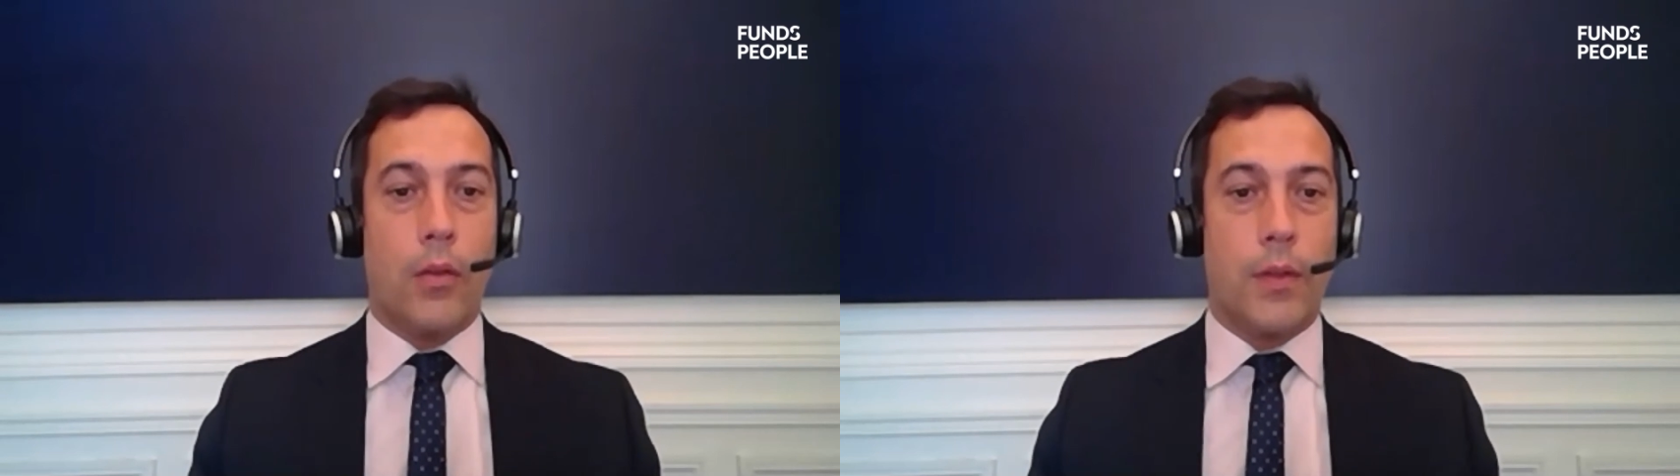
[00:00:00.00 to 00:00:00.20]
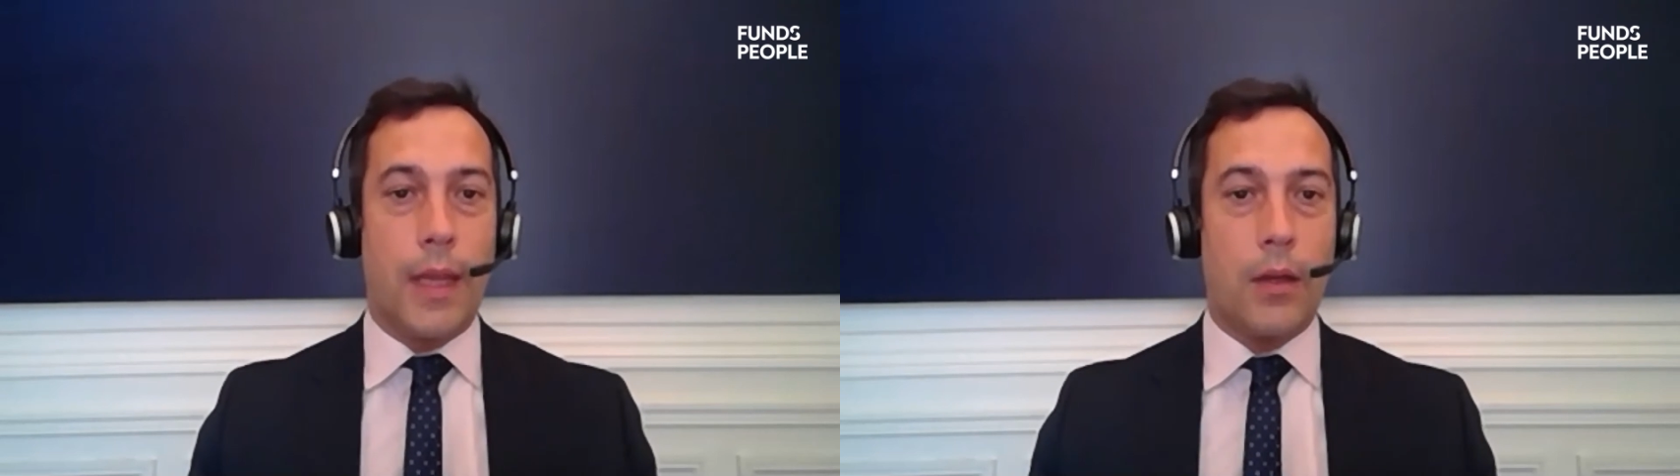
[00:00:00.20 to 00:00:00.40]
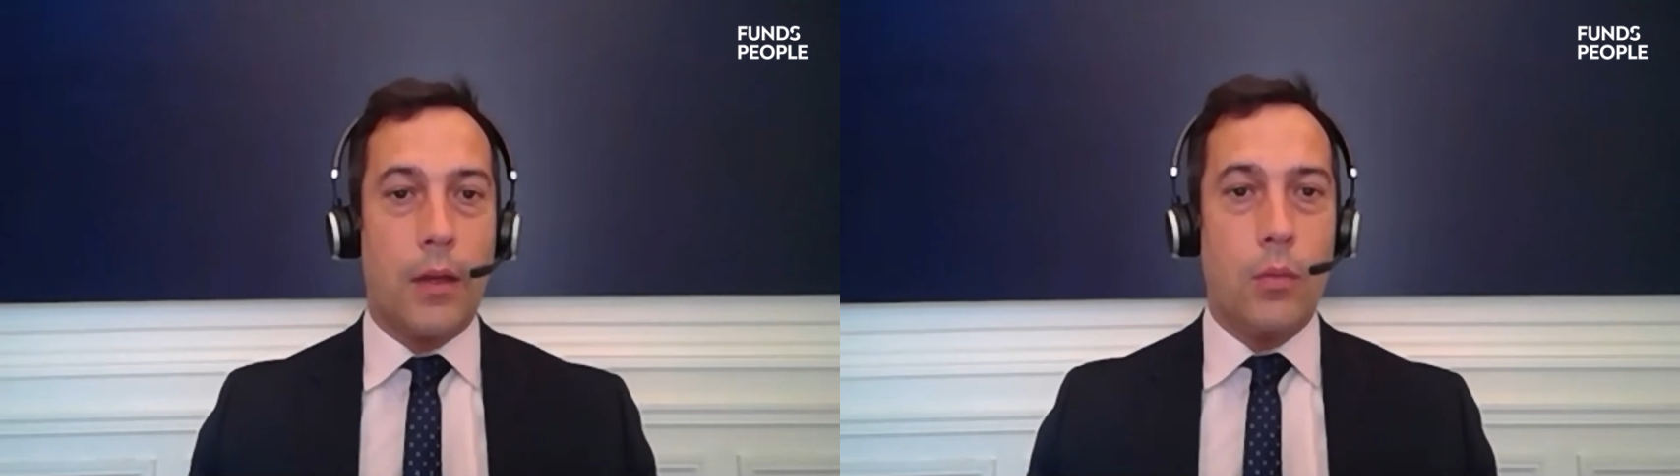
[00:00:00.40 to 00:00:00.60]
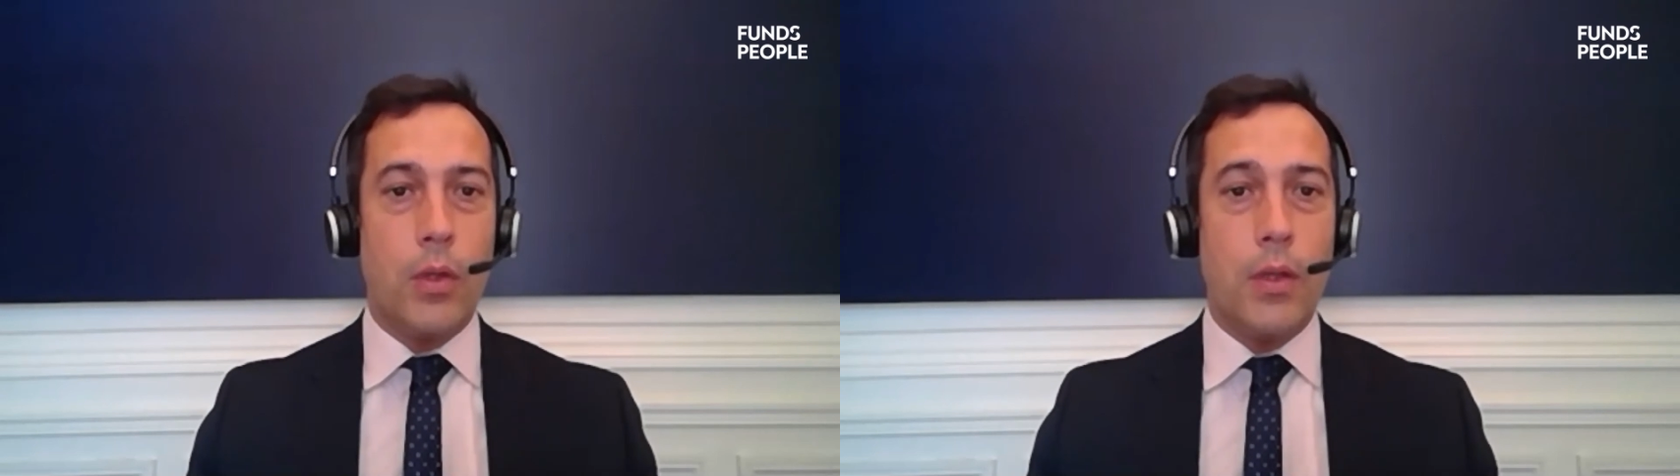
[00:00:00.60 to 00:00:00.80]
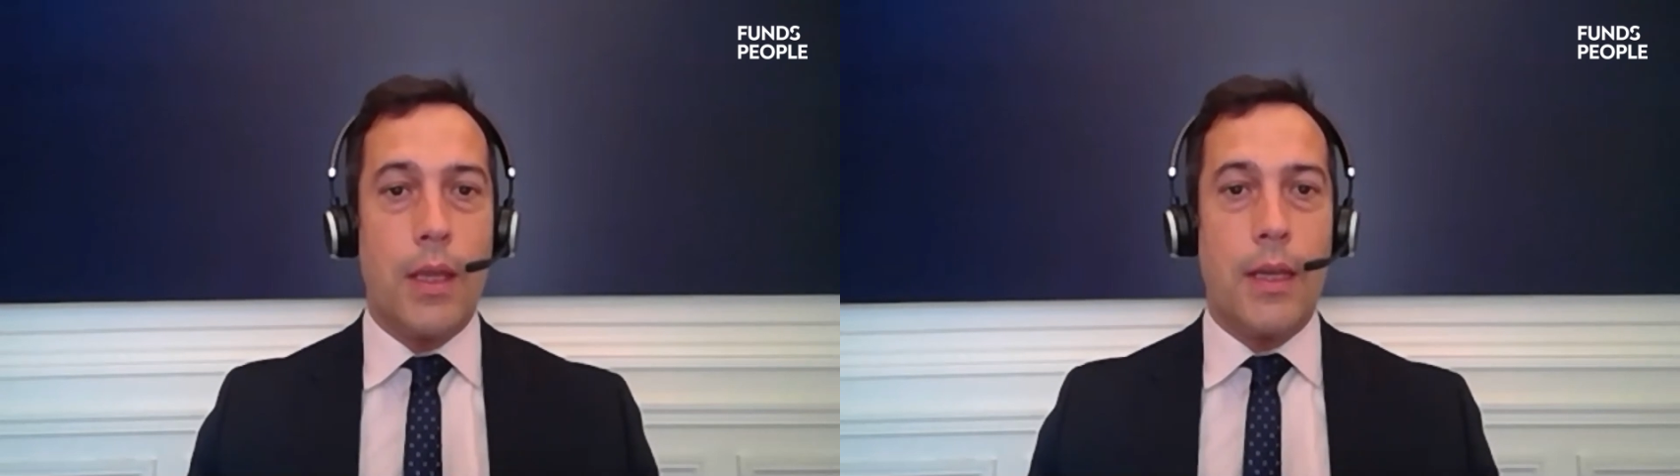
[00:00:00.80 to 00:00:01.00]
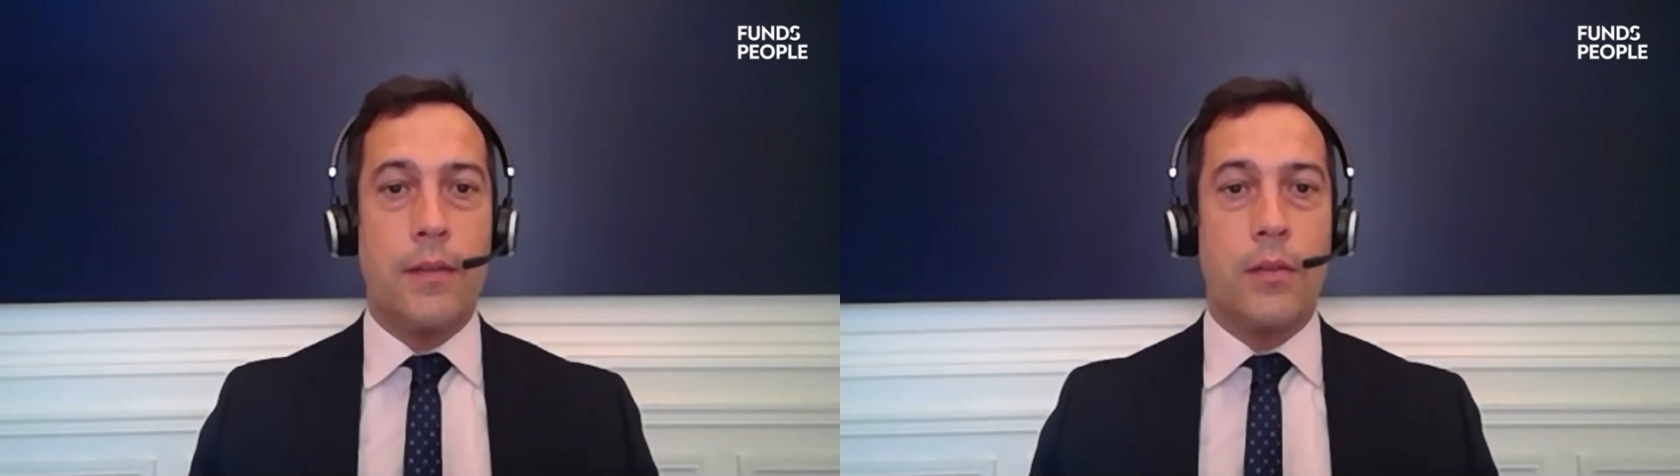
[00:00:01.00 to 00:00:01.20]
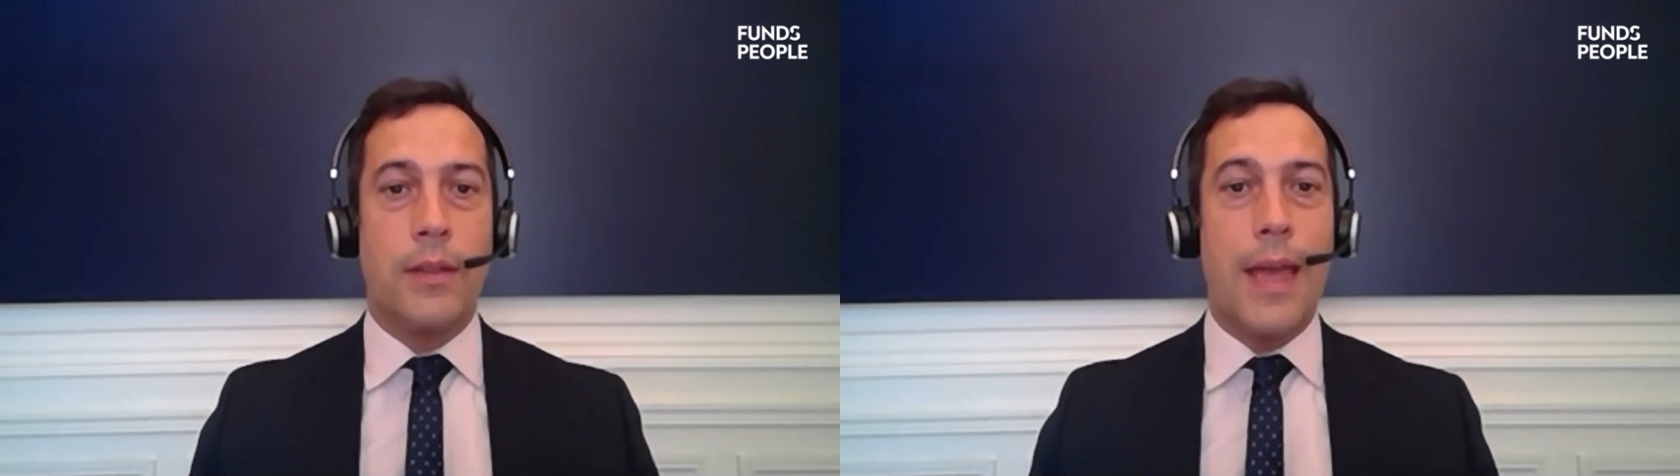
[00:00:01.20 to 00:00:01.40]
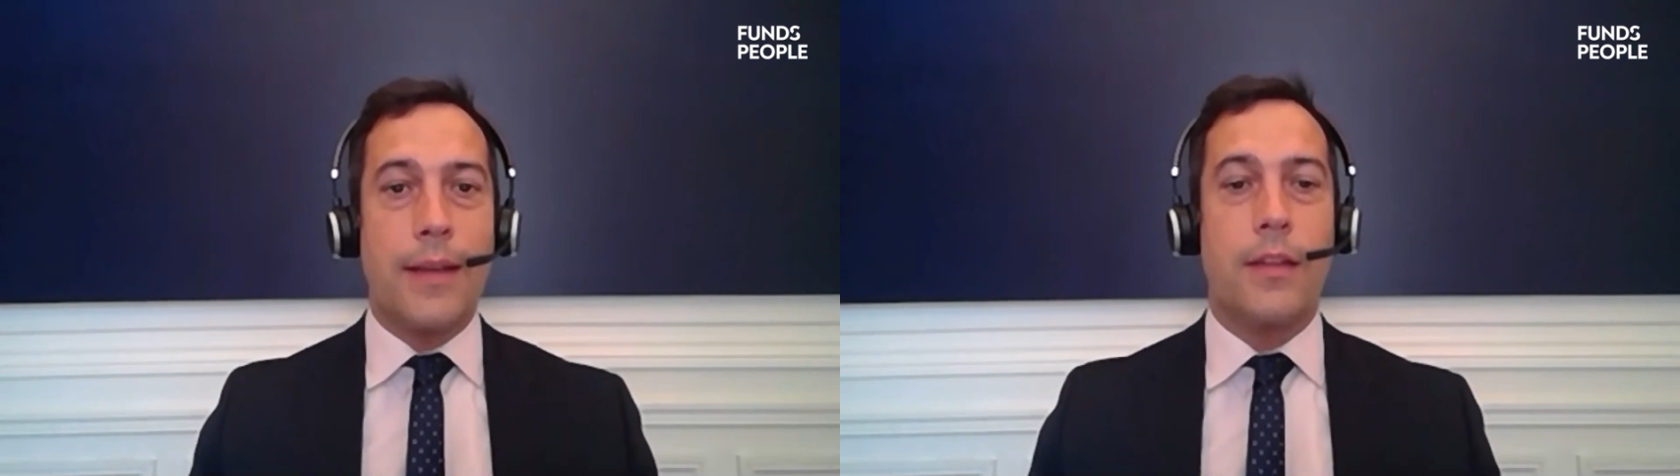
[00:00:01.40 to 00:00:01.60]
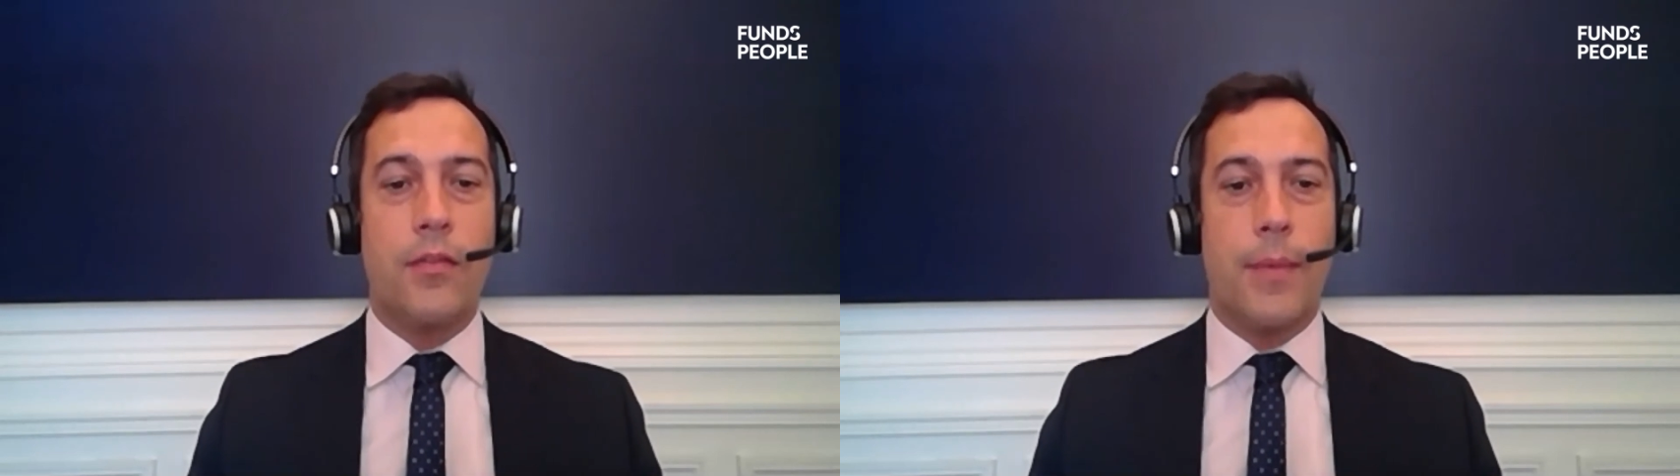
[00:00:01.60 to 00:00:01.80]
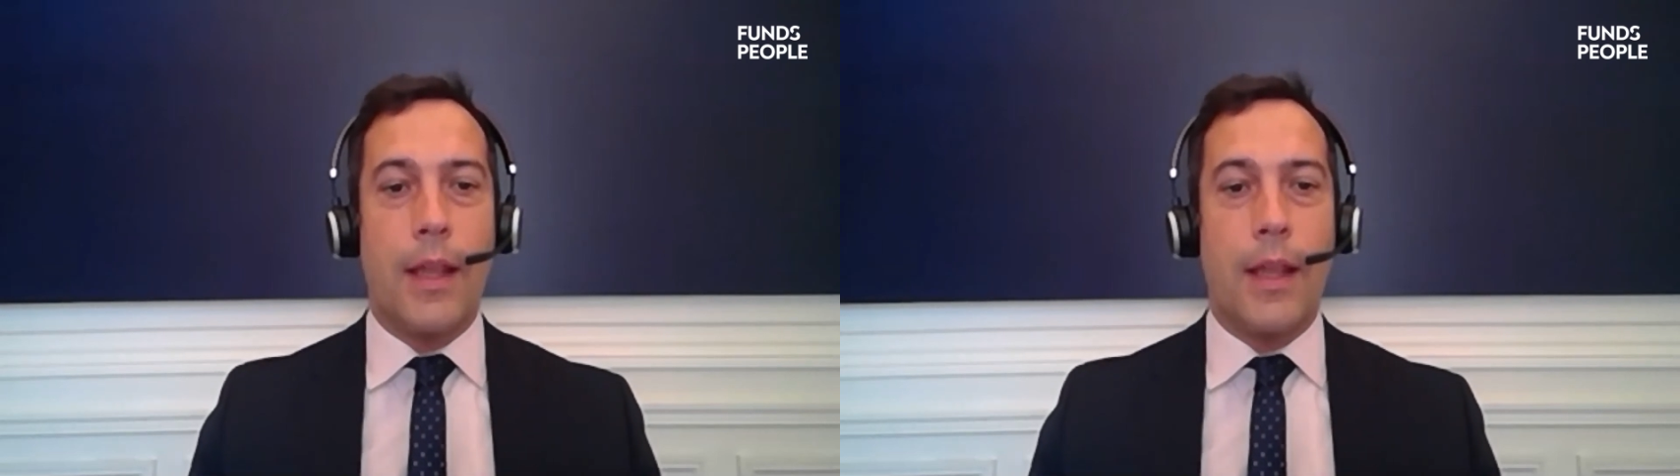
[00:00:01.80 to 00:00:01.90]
The second one is an active